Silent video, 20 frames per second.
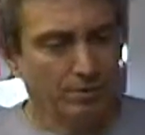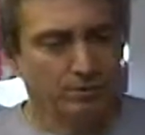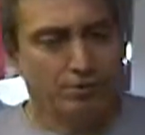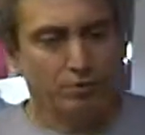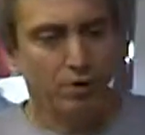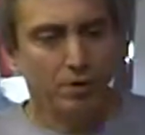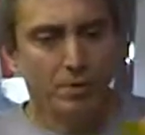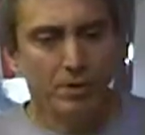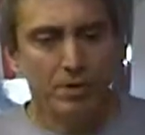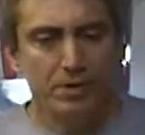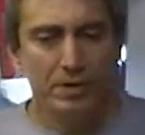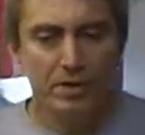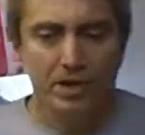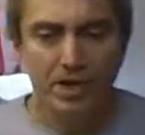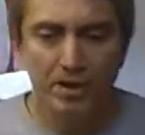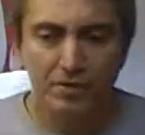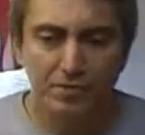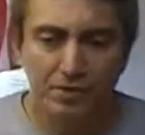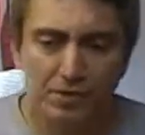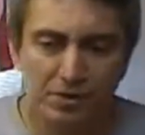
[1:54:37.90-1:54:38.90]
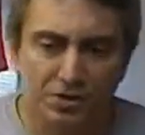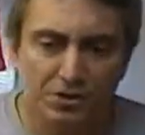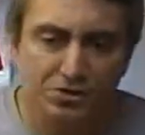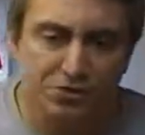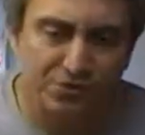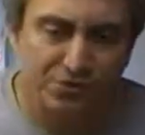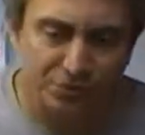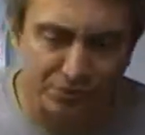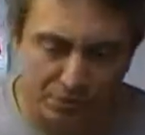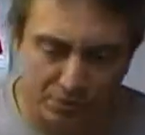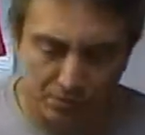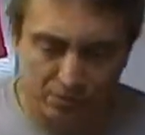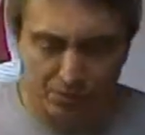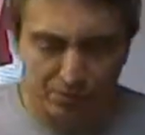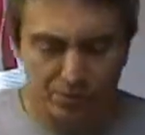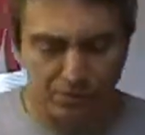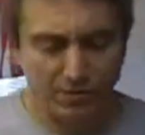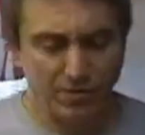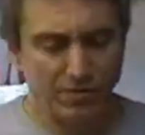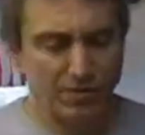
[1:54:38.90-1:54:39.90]
Show me the evidence
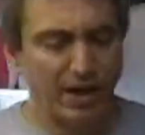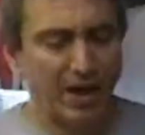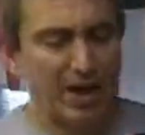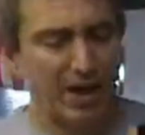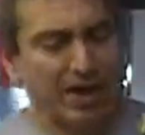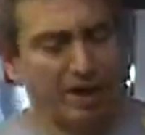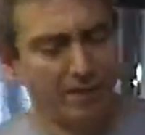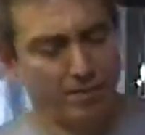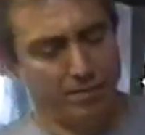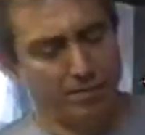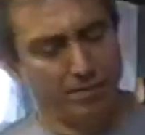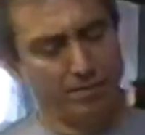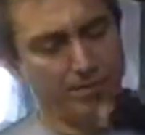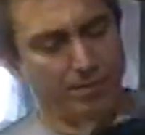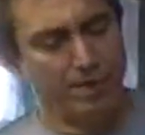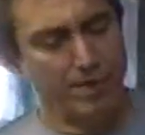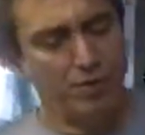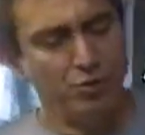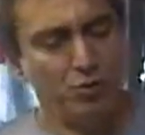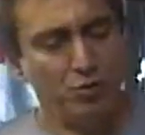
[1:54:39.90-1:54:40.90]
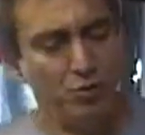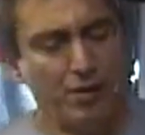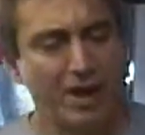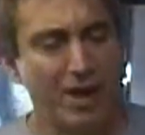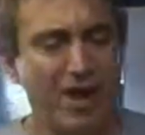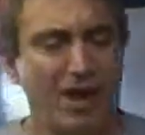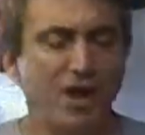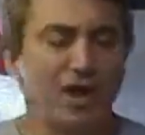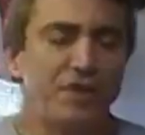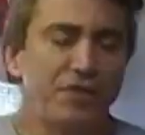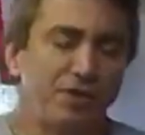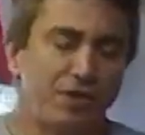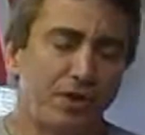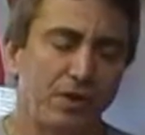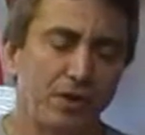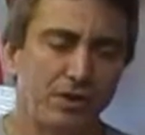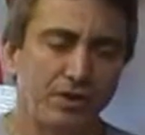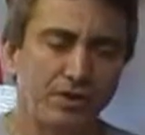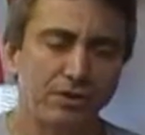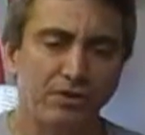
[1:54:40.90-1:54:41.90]
that they do
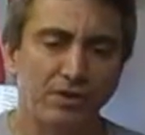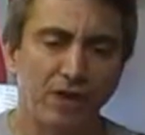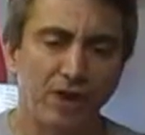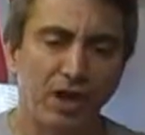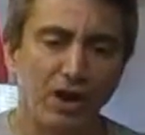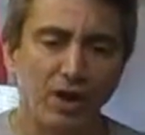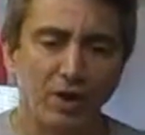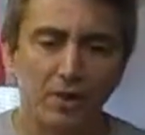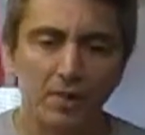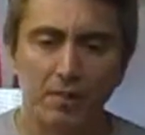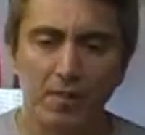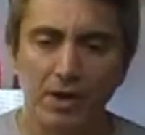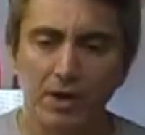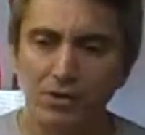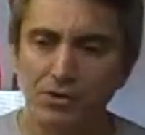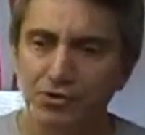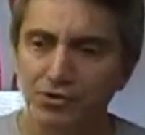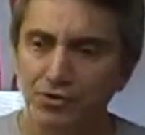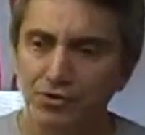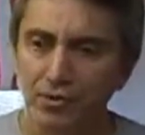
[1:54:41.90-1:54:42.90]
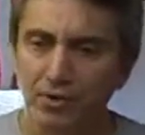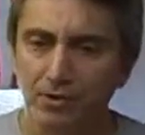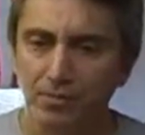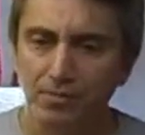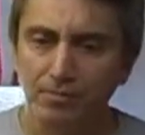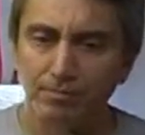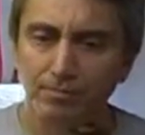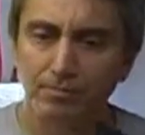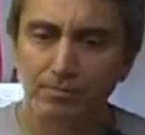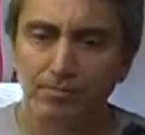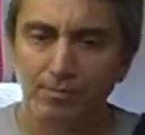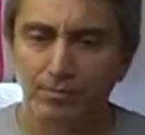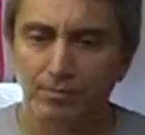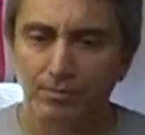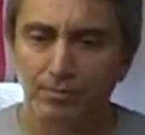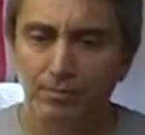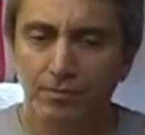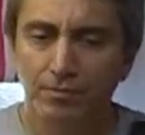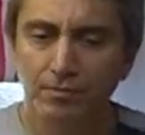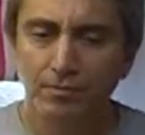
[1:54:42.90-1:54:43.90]
anything to help mainstream.
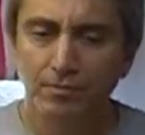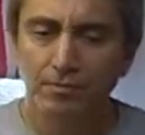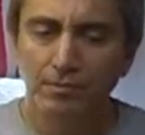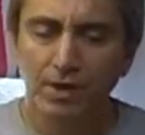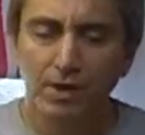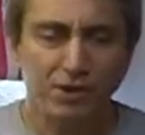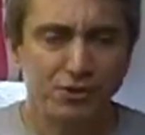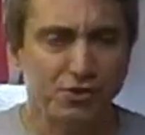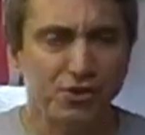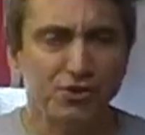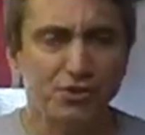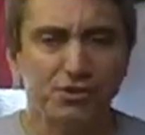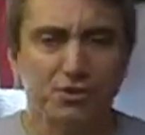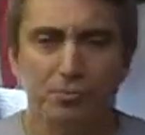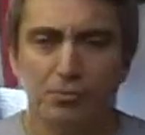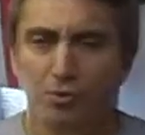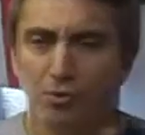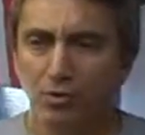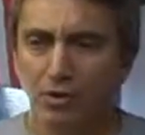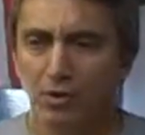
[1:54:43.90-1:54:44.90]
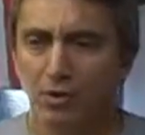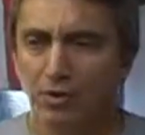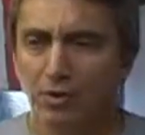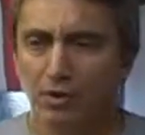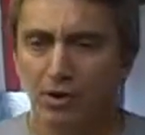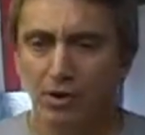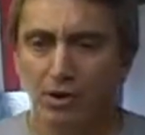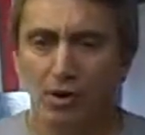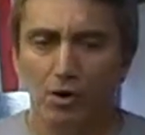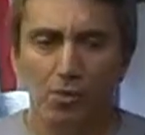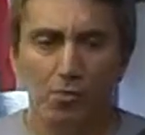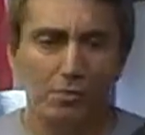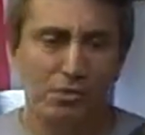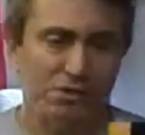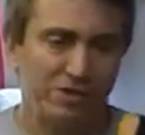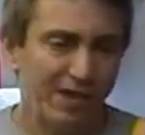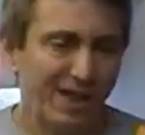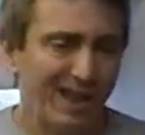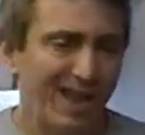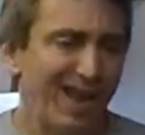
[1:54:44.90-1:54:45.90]
Not just the poor and the
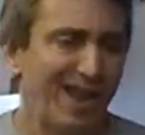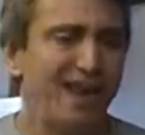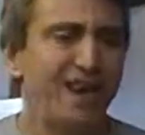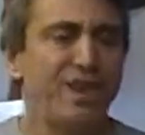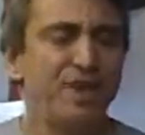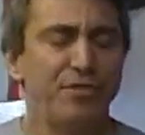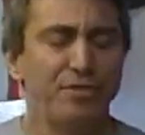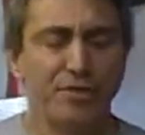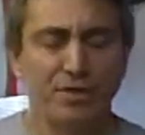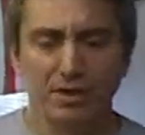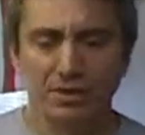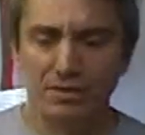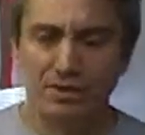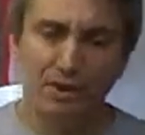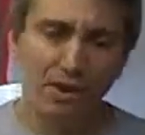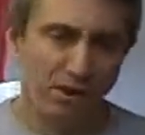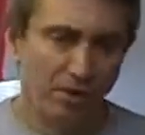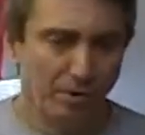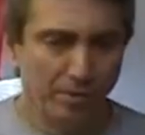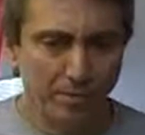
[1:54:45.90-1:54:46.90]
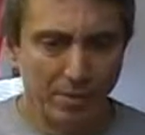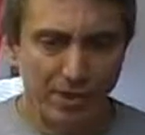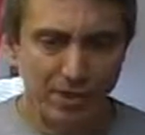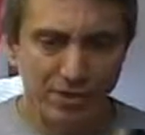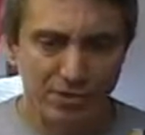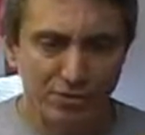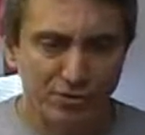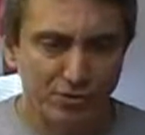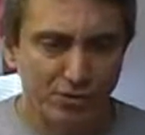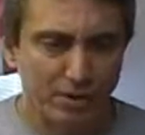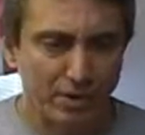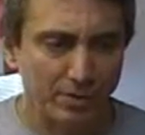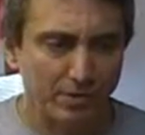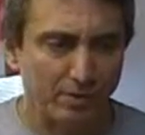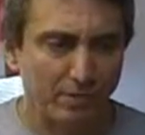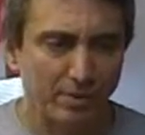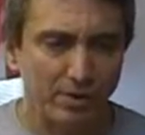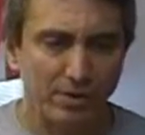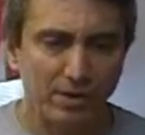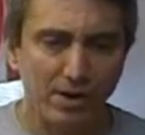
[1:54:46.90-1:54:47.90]
homeless, anything to help mainstream.
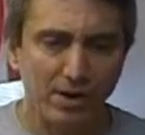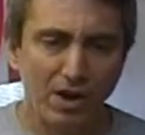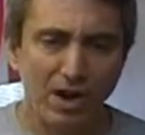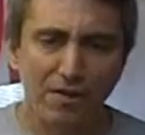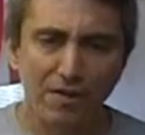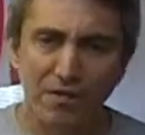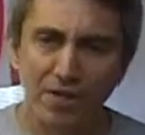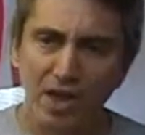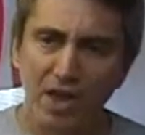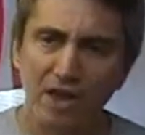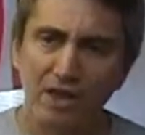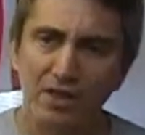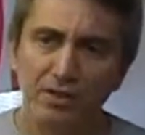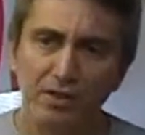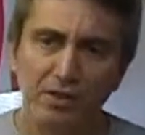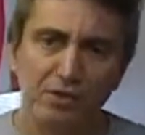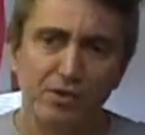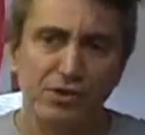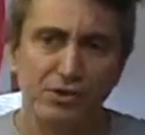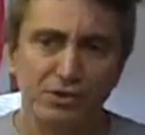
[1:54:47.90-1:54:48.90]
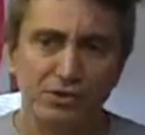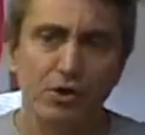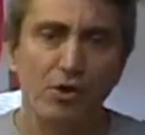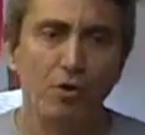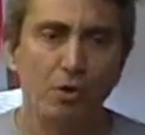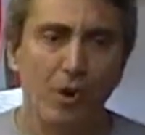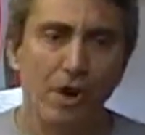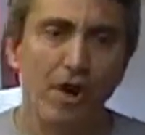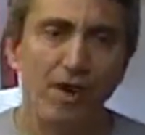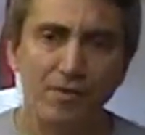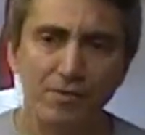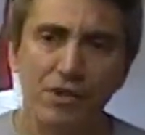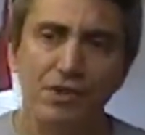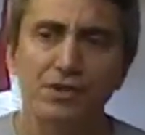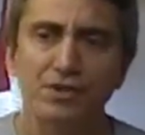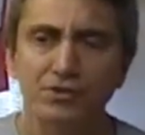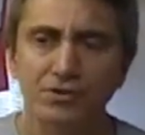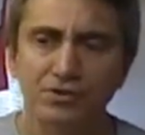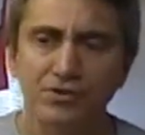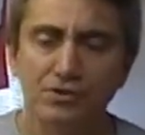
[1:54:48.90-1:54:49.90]
Nothing. There is no
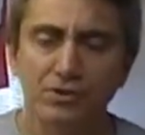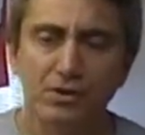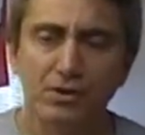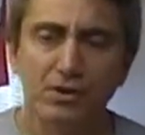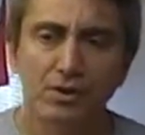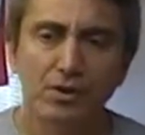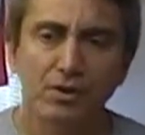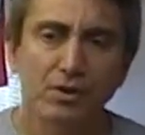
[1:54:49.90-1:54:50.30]
evidence